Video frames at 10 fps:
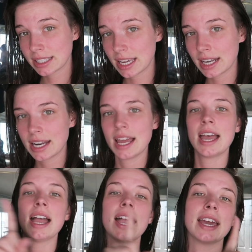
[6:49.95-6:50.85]
skin
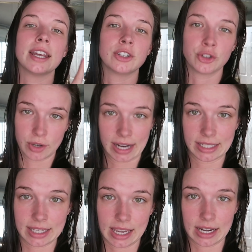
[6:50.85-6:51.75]
and dry
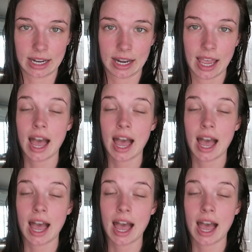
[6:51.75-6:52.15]
skin.